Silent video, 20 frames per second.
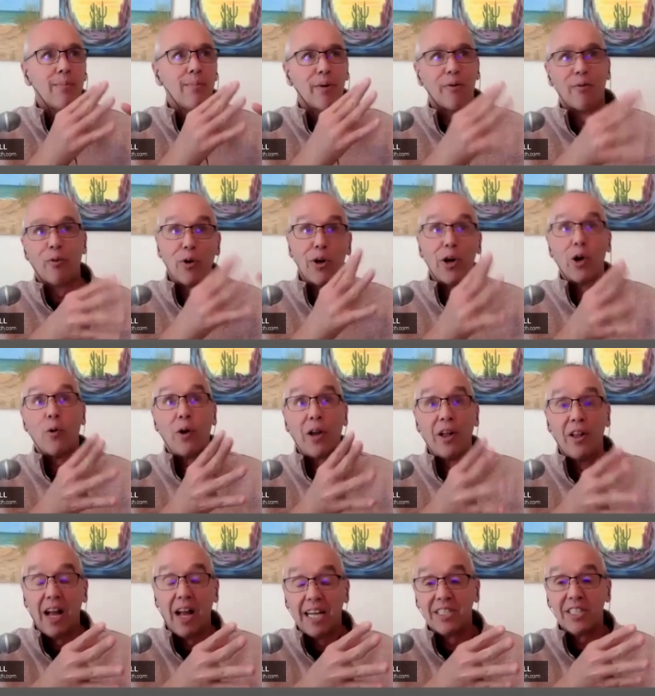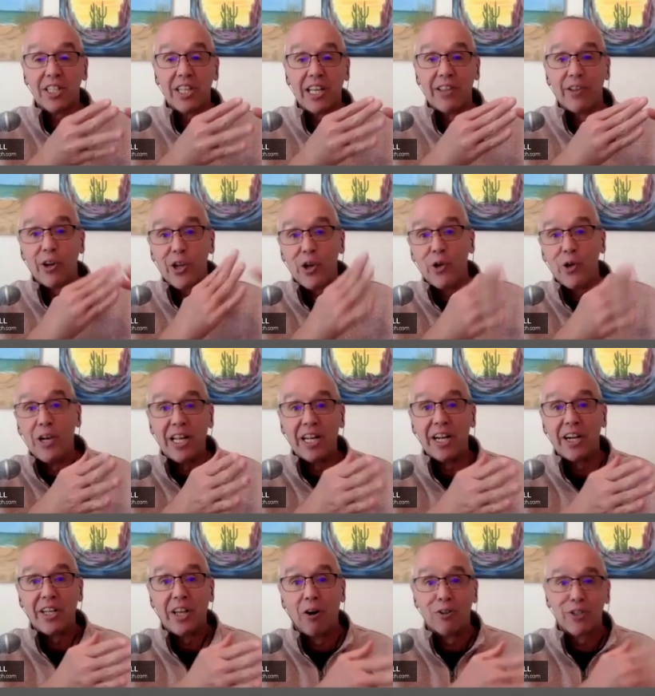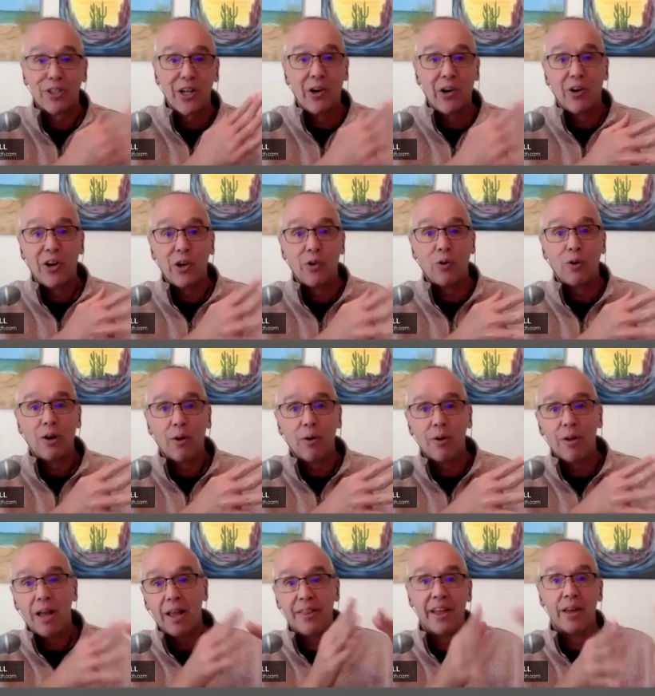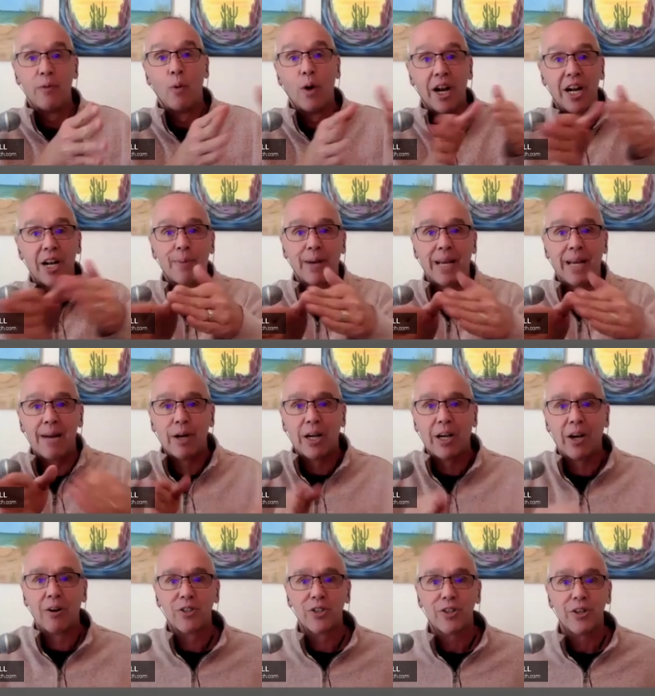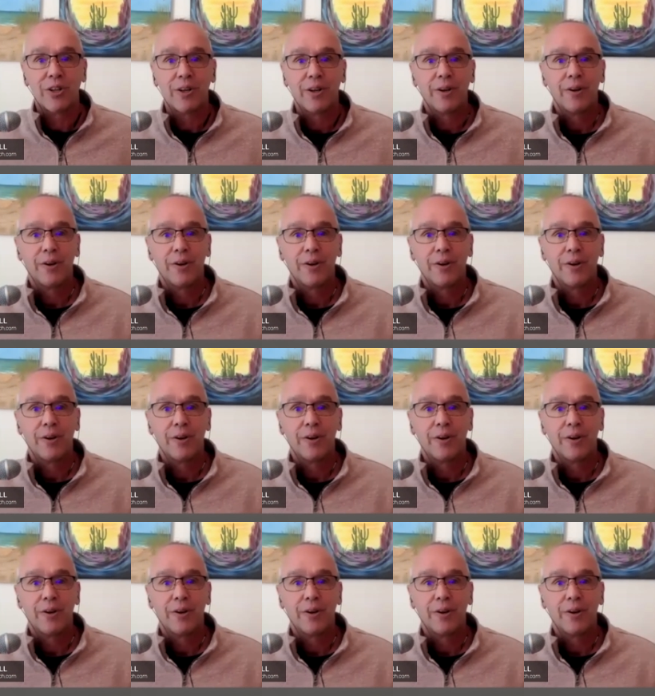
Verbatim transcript: before you realized either you needed coaching or you then wanted to become a coach?